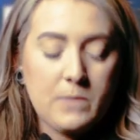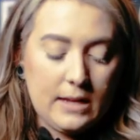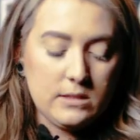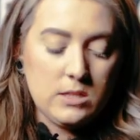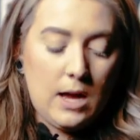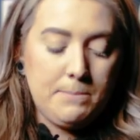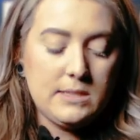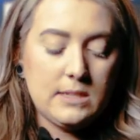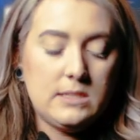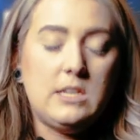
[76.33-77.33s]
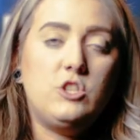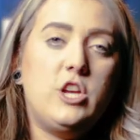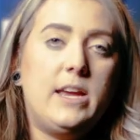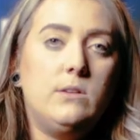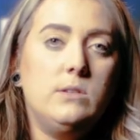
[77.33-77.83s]
At the top, it's gonna say
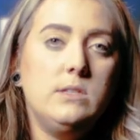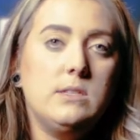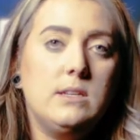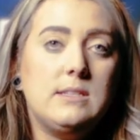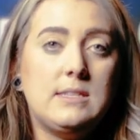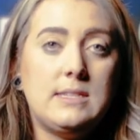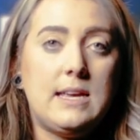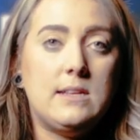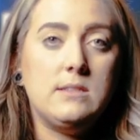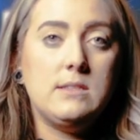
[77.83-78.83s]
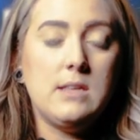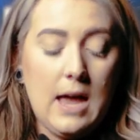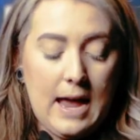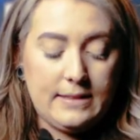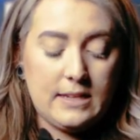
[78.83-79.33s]
channels, scenes,
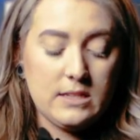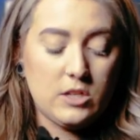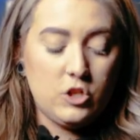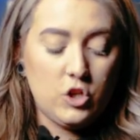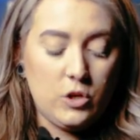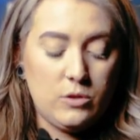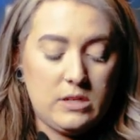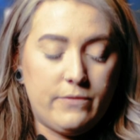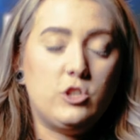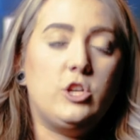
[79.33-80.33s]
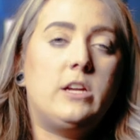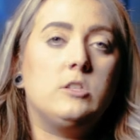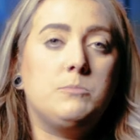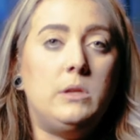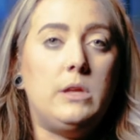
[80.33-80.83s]
and then it's gonna show you the different
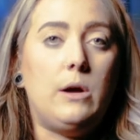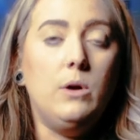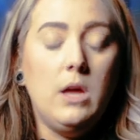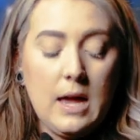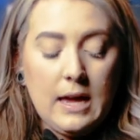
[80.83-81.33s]
channels below.